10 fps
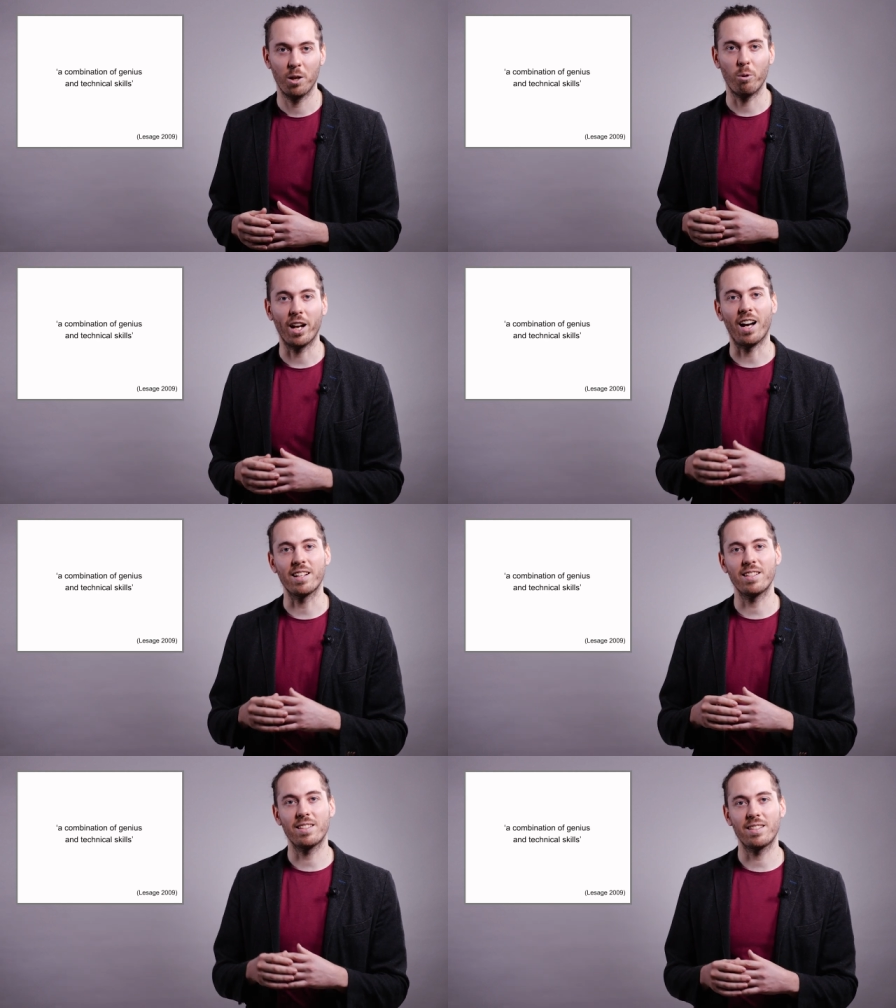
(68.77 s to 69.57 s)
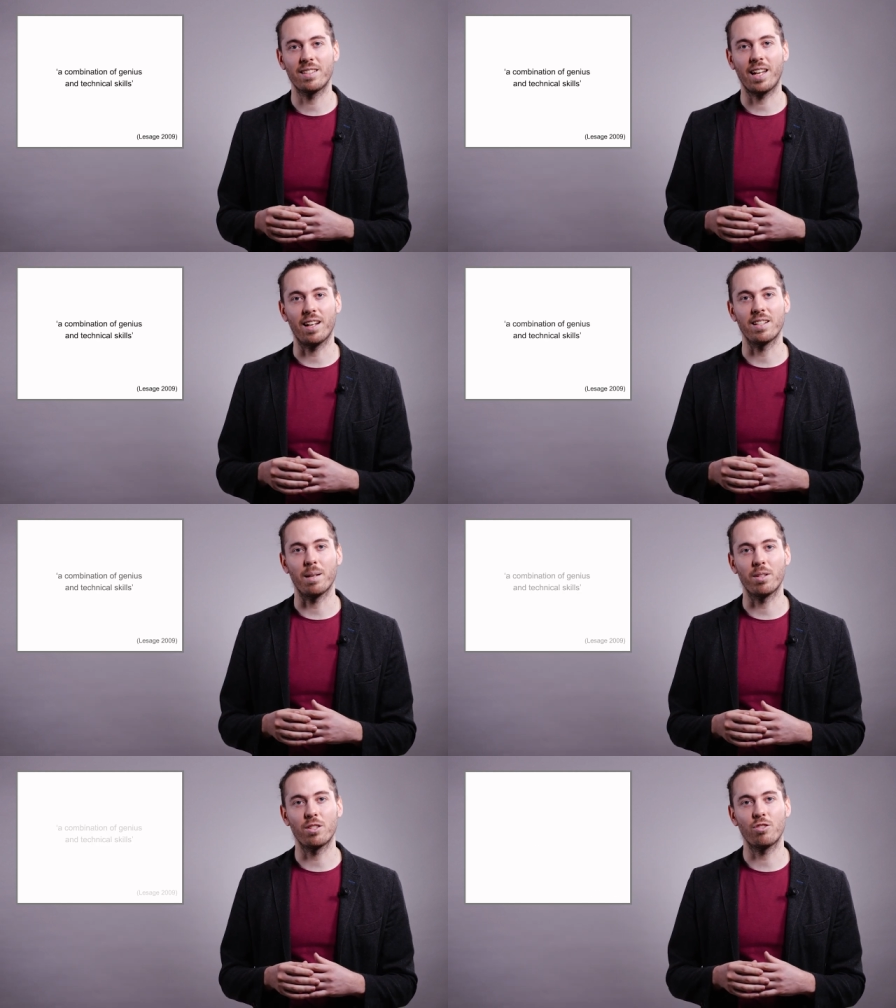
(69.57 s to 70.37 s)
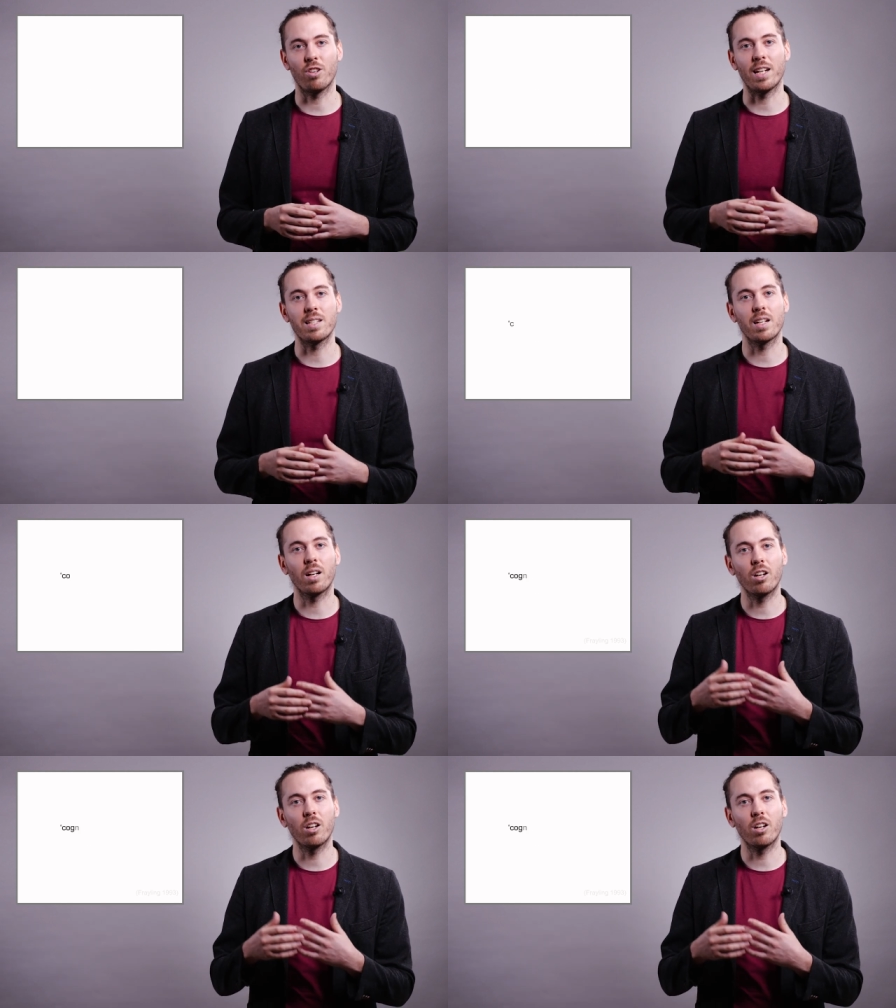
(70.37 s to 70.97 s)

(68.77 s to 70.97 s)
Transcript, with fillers: where artists can demonstrate